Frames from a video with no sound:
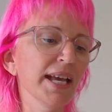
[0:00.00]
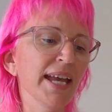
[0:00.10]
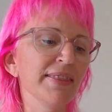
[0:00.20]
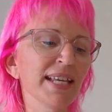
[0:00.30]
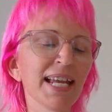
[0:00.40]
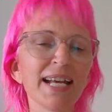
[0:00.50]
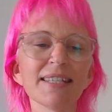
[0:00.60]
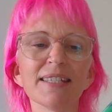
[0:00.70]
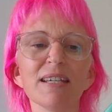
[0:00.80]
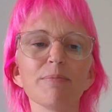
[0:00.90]
And the
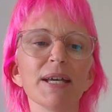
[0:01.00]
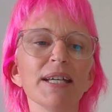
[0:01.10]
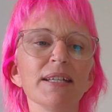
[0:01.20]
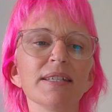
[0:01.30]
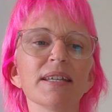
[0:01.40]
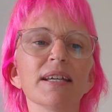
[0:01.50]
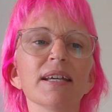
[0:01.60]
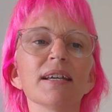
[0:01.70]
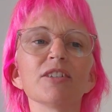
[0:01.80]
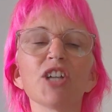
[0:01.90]
last step is
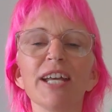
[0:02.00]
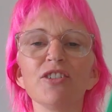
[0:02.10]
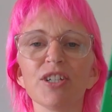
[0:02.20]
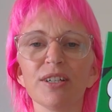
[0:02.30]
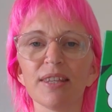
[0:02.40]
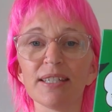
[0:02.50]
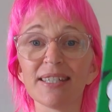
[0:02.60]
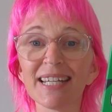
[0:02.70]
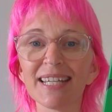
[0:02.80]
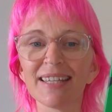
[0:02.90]
changing the
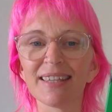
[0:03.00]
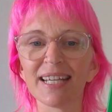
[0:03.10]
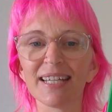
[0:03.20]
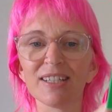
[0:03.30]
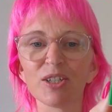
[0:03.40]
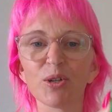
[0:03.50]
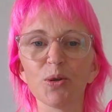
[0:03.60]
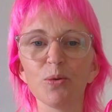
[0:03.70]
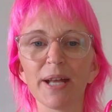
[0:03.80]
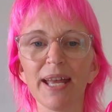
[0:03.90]
stinking thinking to
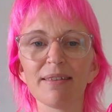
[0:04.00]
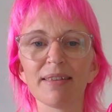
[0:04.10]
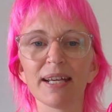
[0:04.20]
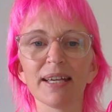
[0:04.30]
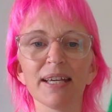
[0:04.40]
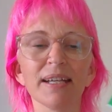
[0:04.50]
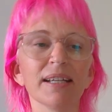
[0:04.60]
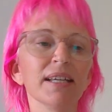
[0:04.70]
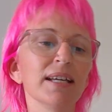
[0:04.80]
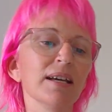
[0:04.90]
cool cat thinking,
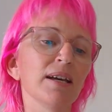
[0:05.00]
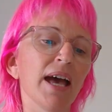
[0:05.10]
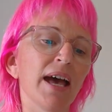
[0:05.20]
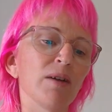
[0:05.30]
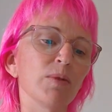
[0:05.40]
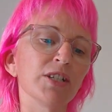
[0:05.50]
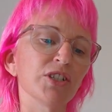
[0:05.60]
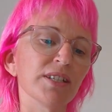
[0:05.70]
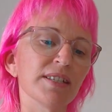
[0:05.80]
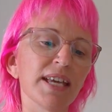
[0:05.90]
which
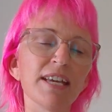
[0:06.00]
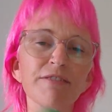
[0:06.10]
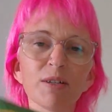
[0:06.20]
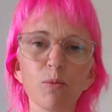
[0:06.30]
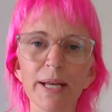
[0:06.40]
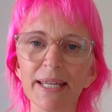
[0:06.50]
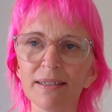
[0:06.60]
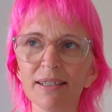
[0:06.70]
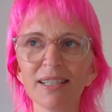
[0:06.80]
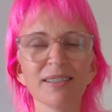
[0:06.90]
is even when